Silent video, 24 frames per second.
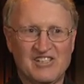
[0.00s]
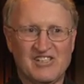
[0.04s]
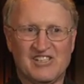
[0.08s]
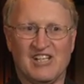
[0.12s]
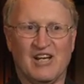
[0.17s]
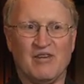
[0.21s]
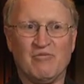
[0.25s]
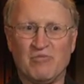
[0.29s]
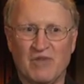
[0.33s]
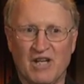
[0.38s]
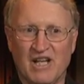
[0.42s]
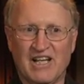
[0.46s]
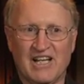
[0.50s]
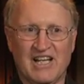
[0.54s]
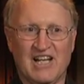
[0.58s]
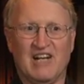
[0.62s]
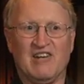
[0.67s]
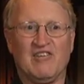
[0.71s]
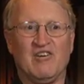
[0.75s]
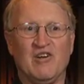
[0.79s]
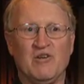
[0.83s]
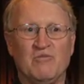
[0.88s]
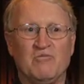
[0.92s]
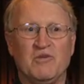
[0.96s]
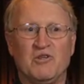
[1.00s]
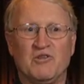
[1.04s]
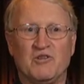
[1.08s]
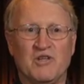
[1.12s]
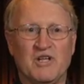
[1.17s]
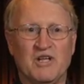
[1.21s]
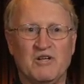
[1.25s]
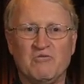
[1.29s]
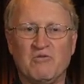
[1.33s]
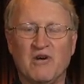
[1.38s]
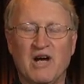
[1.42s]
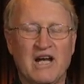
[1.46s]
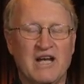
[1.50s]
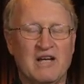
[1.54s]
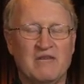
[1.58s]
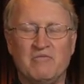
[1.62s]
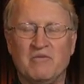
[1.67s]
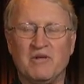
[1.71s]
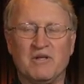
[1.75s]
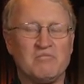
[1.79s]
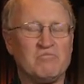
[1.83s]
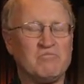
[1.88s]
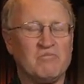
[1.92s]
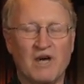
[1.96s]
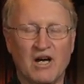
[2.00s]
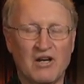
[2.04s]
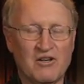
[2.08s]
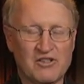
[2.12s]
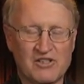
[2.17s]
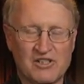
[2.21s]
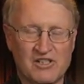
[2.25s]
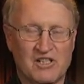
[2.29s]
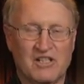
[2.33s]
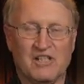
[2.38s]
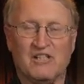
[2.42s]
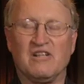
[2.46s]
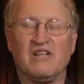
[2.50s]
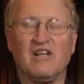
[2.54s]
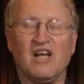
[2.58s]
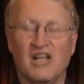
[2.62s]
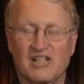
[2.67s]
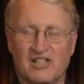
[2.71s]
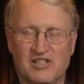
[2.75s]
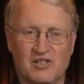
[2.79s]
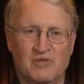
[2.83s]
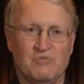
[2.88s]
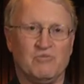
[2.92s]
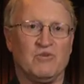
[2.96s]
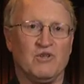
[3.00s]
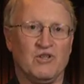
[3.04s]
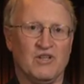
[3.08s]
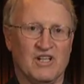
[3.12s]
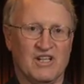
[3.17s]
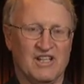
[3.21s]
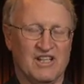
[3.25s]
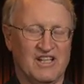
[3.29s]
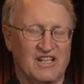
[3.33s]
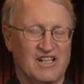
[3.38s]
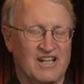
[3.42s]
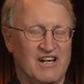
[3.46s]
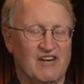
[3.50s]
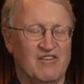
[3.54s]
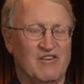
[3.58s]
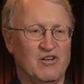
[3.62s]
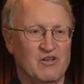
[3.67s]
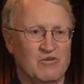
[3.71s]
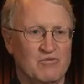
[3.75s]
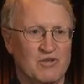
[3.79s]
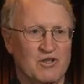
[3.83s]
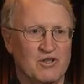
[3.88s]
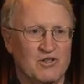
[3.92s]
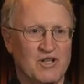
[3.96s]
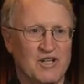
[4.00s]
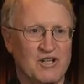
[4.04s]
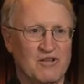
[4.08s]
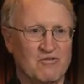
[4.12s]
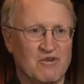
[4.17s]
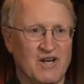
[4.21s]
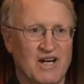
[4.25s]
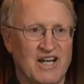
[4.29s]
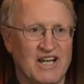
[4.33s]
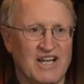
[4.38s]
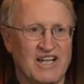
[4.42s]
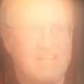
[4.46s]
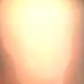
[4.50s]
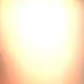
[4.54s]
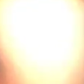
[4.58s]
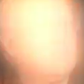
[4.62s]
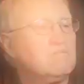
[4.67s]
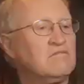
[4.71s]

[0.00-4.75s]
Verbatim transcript: some like our own Milky Way, but most a lot smaller than our own Milky Way.